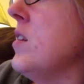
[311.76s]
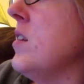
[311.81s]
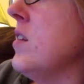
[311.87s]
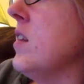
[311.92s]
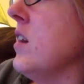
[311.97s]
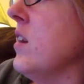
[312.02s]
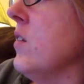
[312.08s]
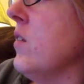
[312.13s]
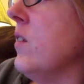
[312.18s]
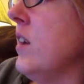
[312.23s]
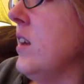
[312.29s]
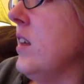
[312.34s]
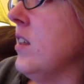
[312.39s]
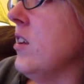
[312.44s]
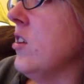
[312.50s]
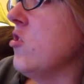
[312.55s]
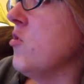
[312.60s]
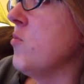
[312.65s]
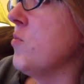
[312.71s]
and go
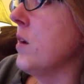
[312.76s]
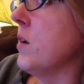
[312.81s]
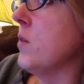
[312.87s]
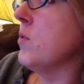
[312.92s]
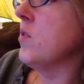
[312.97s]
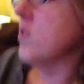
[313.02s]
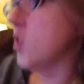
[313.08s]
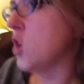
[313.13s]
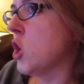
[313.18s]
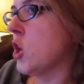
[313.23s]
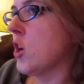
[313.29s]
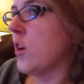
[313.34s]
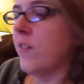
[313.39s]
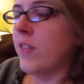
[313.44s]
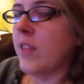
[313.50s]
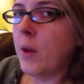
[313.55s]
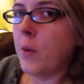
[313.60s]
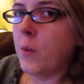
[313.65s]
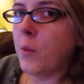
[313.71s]
eat lunch, but I wasn't sure
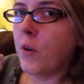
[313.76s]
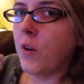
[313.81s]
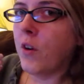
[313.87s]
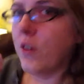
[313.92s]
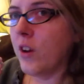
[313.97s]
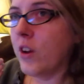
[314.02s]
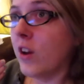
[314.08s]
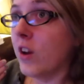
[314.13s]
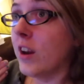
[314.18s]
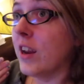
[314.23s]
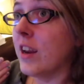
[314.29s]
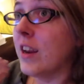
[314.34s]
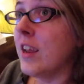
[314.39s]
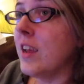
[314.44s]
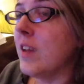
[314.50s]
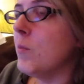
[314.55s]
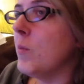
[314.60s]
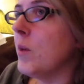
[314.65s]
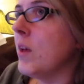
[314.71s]
if they were gonna
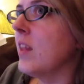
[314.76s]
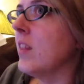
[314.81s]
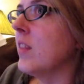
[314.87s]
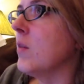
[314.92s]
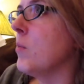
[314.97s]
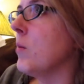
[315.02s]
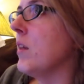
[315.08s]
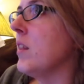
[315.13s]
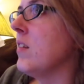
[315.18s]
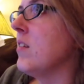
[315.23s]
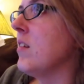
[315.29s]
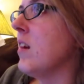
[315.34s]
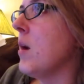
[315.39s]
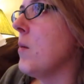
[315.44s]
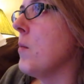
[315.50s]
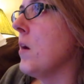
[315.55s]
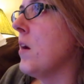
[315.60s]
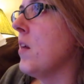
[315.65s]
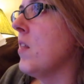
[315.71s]
need me. And then by the
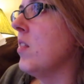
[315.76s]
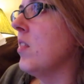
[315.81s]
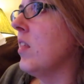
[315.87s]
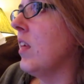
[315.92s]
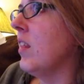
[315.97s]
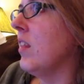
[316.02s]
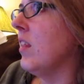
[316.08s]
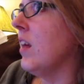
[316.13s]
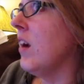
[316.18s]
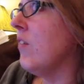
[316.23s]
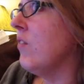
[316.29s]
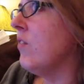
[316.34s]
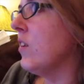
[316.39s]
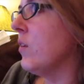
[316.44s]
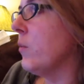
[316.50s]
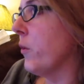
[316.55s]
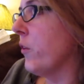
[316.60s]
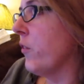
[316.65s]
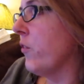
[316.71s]
time they
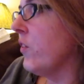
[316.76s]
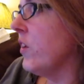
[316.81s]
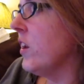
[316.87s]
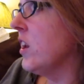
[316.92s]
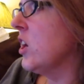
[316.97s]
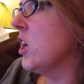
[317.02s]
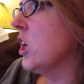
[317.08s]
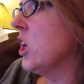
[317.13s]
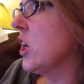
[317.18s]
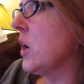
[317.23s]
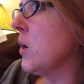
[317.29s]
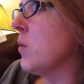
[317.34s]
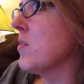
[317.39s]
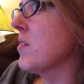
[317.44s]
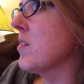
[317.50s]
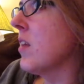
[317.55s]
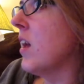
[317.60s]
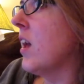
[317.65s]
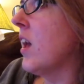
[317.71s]
left and were finished, I
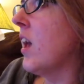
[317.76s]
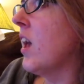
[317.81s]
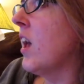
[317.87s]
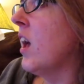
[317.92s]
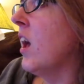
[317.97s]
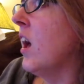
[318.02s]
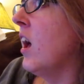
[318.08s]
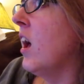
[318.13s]
was like,